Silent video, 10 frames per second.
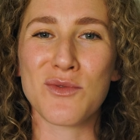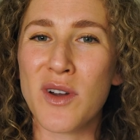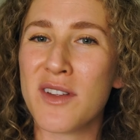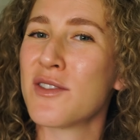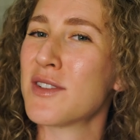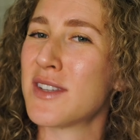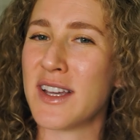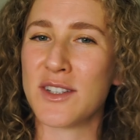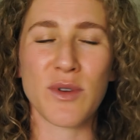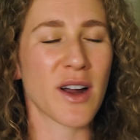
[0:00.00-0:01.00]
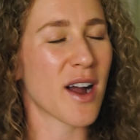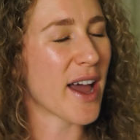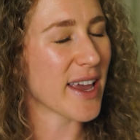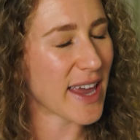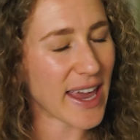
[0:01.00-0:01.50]
is one of those things where
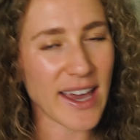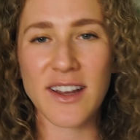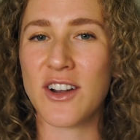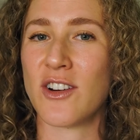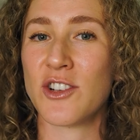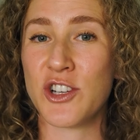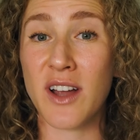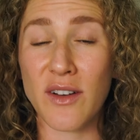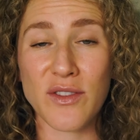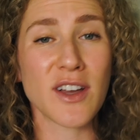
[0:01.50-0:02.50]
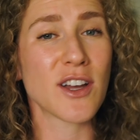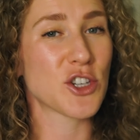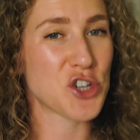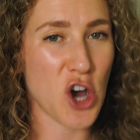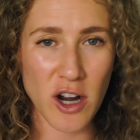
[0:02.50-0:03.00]
I can't encourage enough.
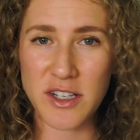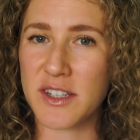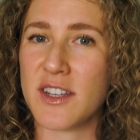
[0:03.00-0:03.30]
Talk to